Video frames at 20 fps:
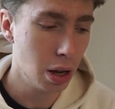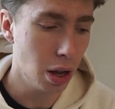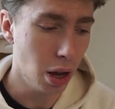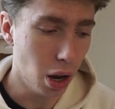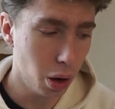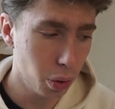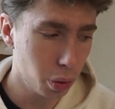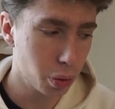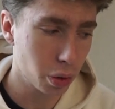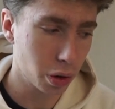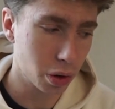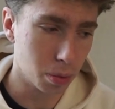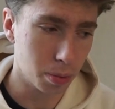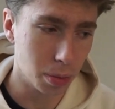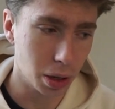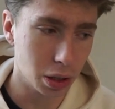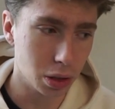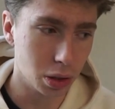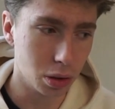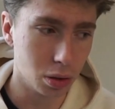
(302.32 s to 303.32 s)
I would
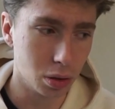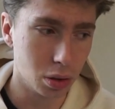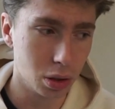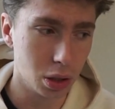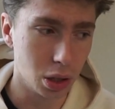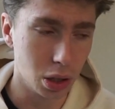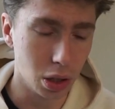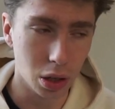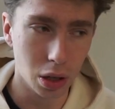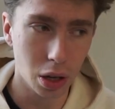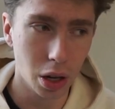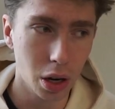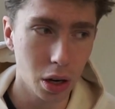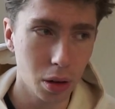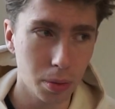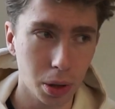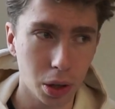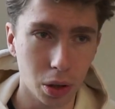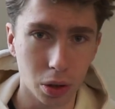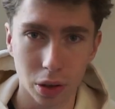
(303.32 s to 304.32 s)
recommend to see
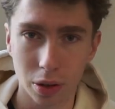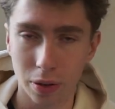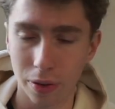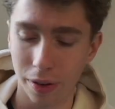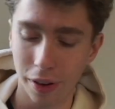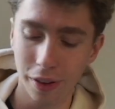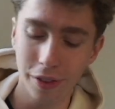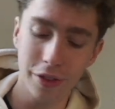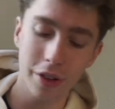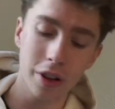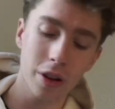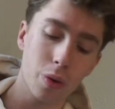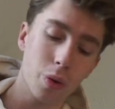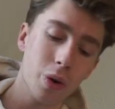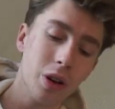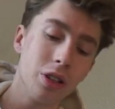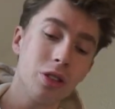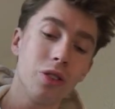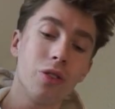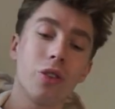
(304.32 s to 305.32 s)
there, because 50
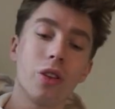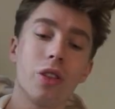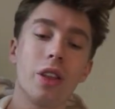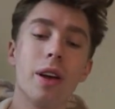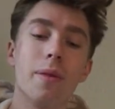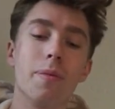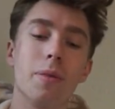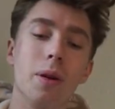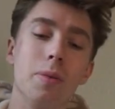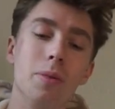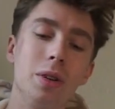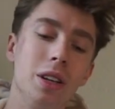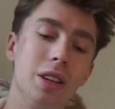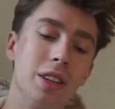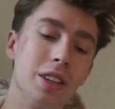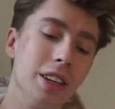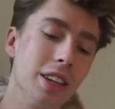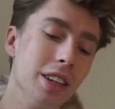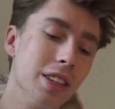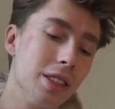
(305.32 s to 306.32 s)
quids for them, I
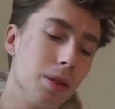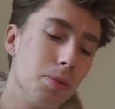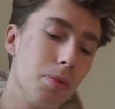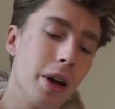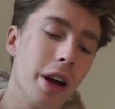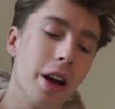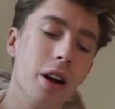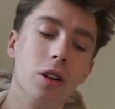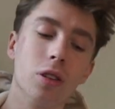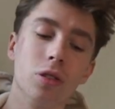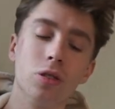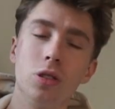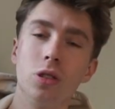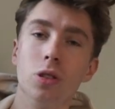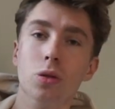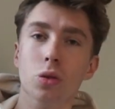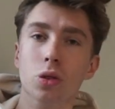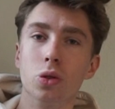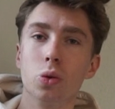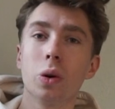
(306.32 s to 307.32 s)
mean, it's a pair of
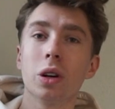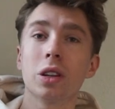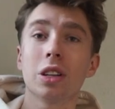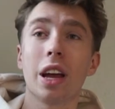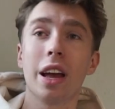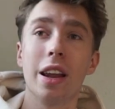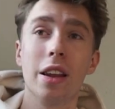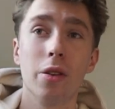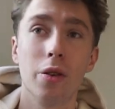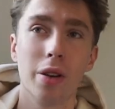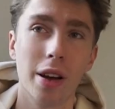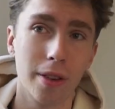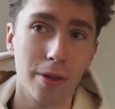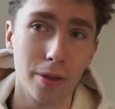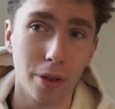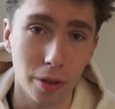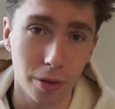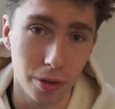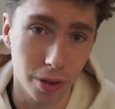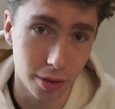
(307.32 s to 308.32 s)
shoes. What can you get
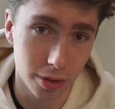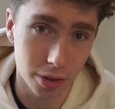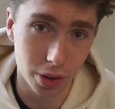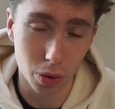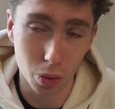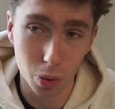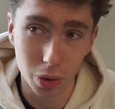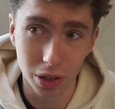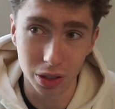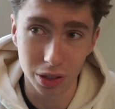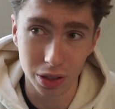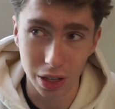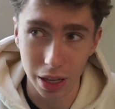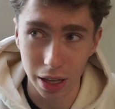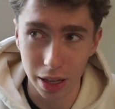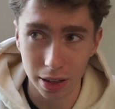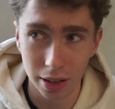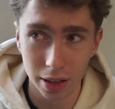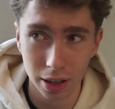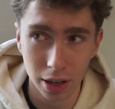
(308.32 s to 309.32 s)
for 50 quids
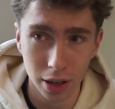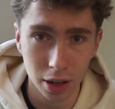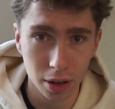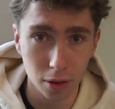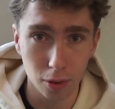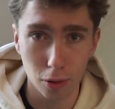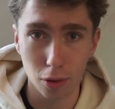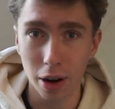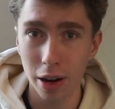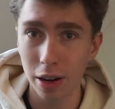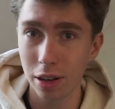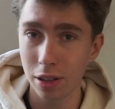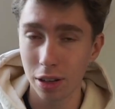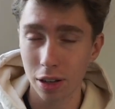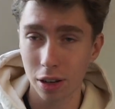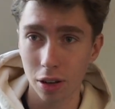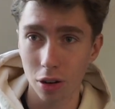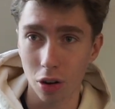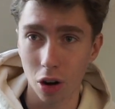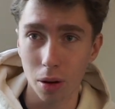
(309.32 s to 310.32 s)
then? Write it
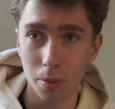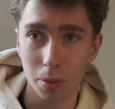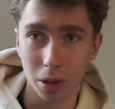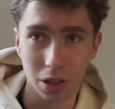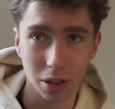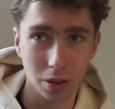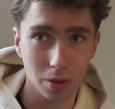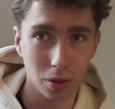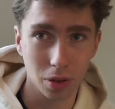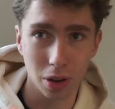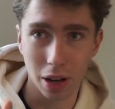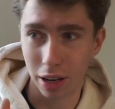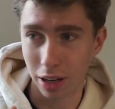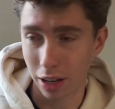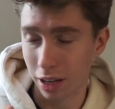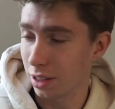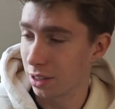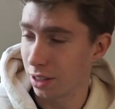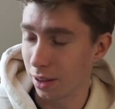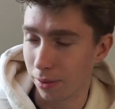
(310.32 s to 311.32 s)
in the comments if you can
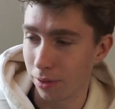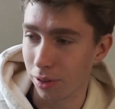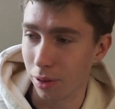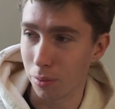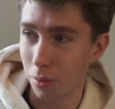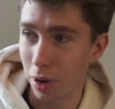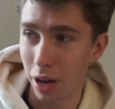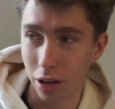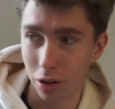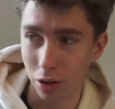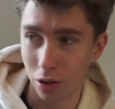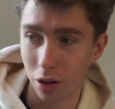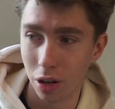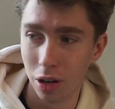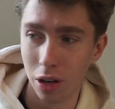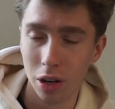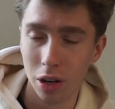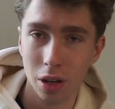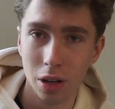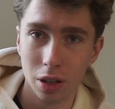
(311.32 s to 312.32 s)
get something better,
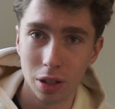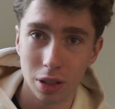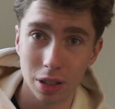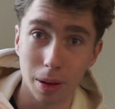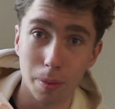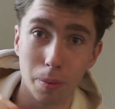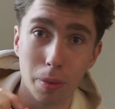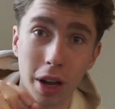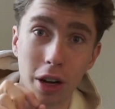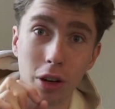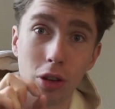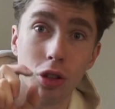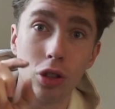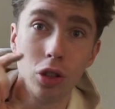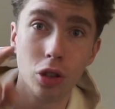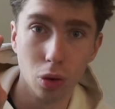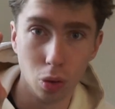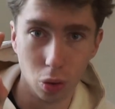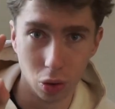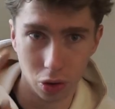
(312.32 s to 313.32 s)
some better
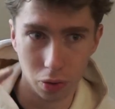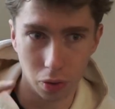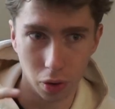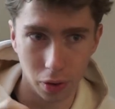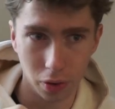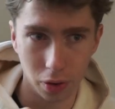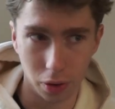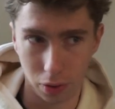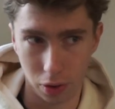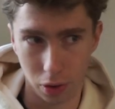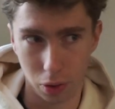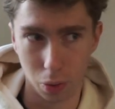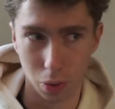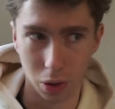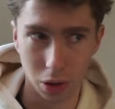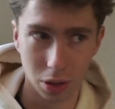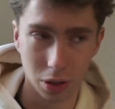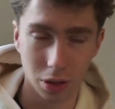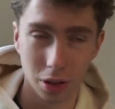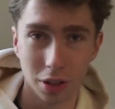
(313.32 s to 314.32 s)
shoes for 50
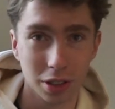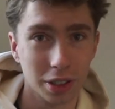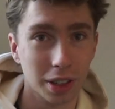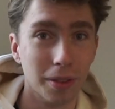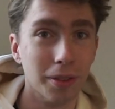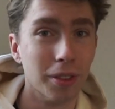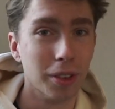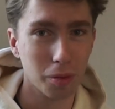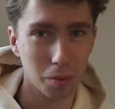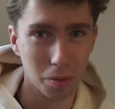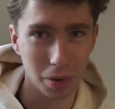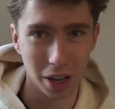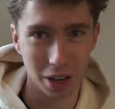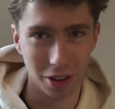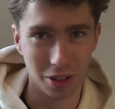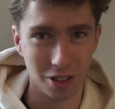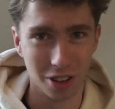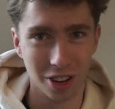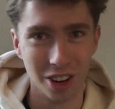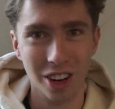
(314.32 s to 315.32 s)
quids, not something
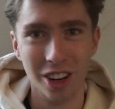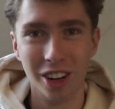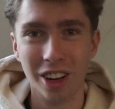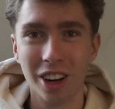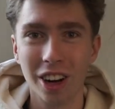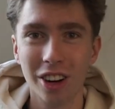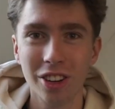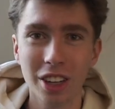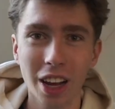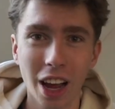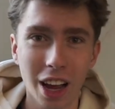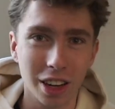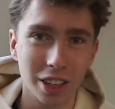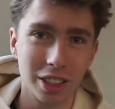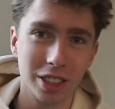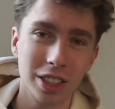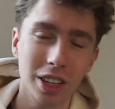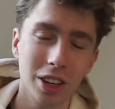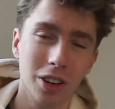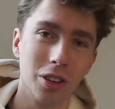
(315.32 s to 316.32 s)
better. Okay,
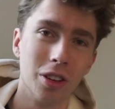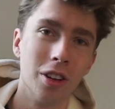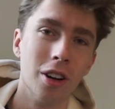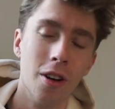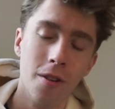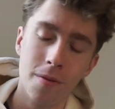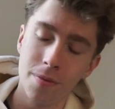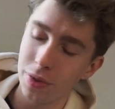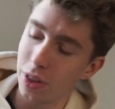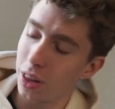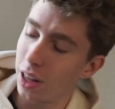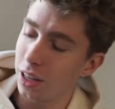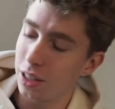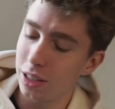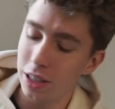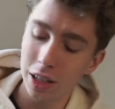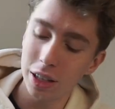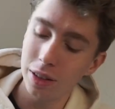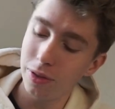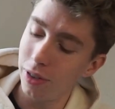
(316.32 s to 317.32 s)
so that's
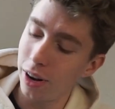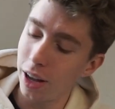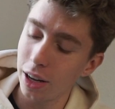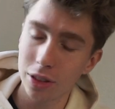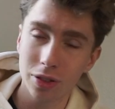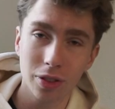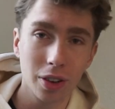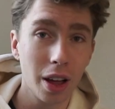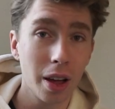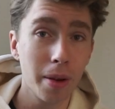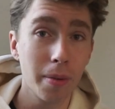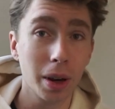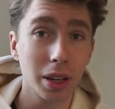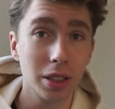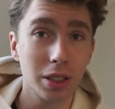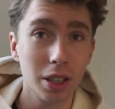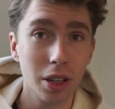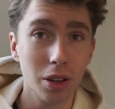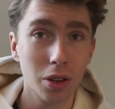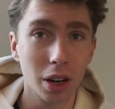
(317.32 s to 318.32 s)
it, Flex fam. I
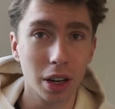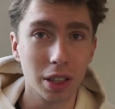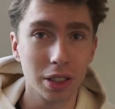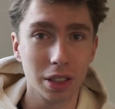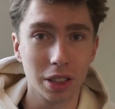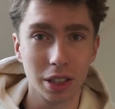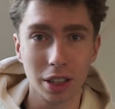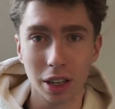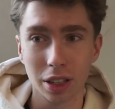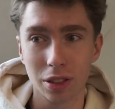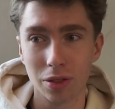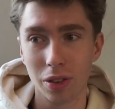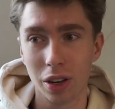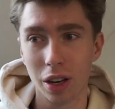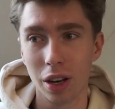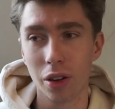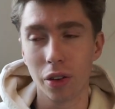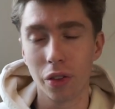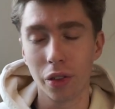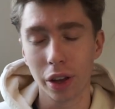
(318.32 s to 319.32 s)
see you guys in the next
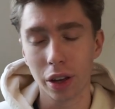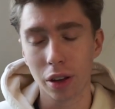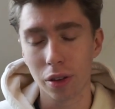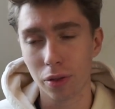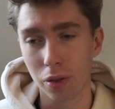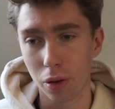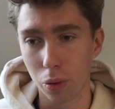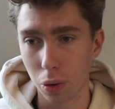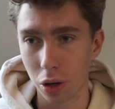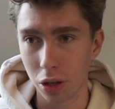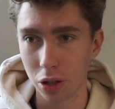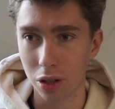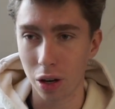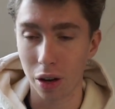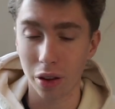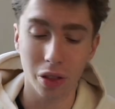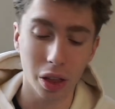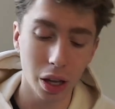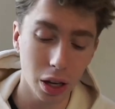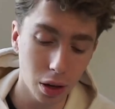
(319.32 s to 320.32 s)
video. Thank you for
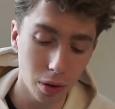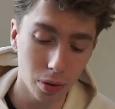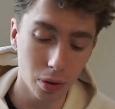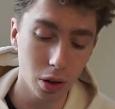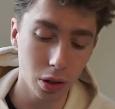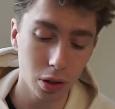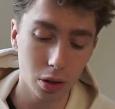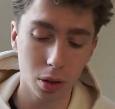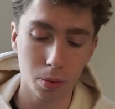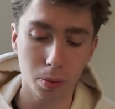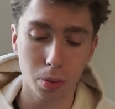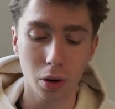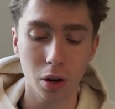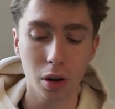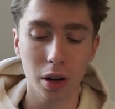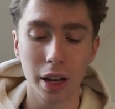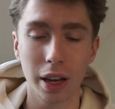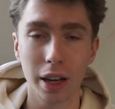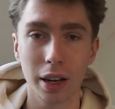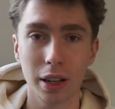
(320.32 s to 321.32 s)
watching. Thank you for your
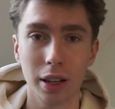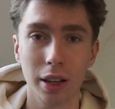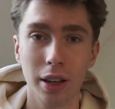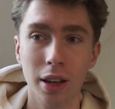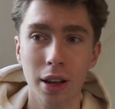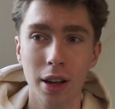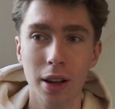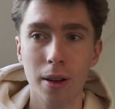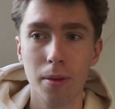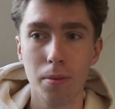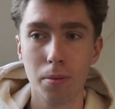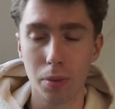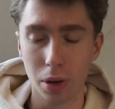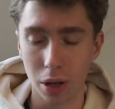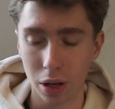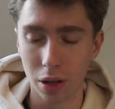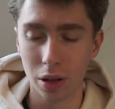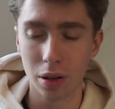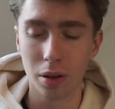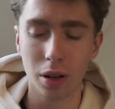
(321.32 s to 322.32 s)
support lately.
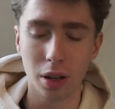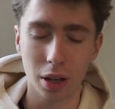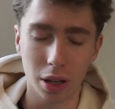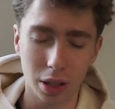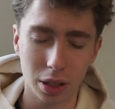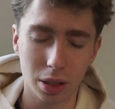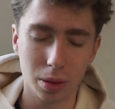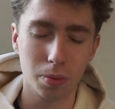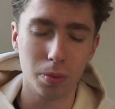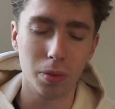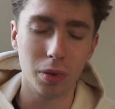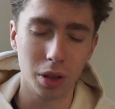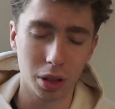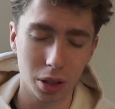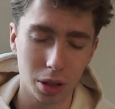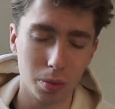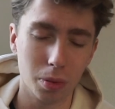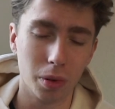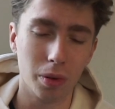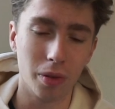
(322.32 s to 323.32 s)

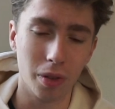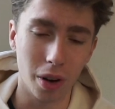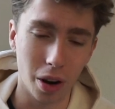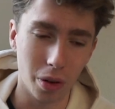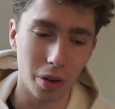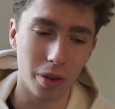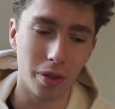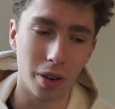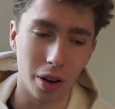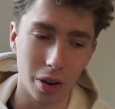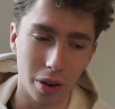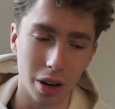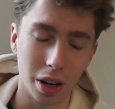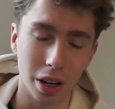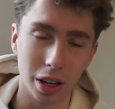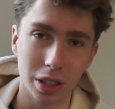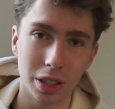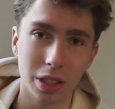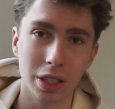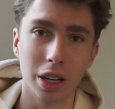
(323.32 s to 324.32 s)
It's been very, very
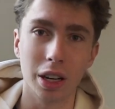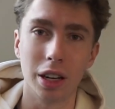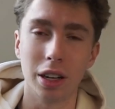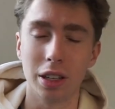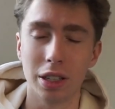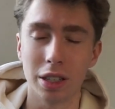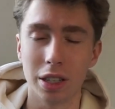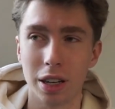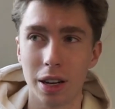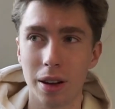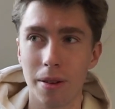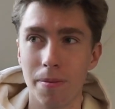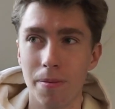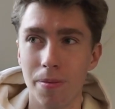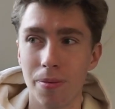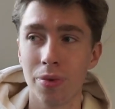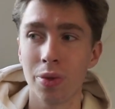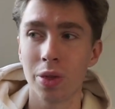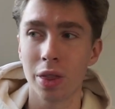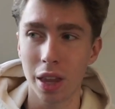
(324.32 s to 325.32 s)
nice, and
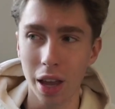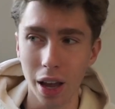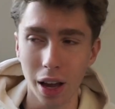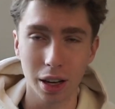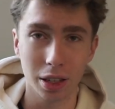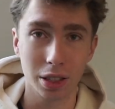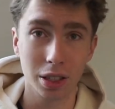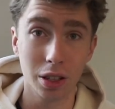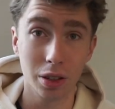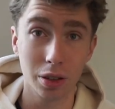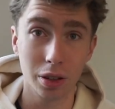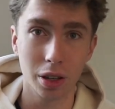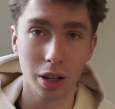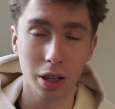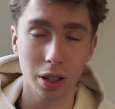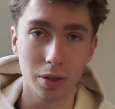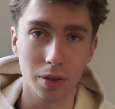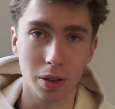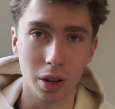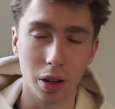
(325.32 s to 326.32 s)
yeah, I see you in the
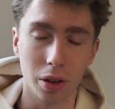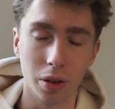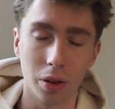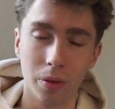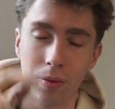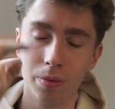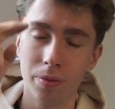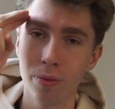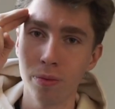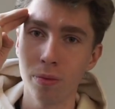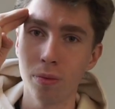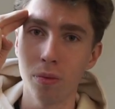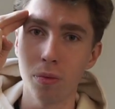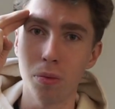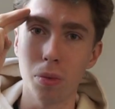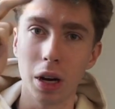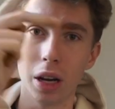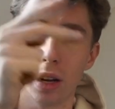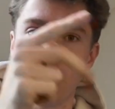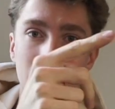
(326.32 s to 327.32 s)
next video.
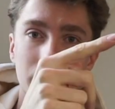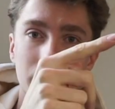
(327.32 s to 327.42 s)
Bye.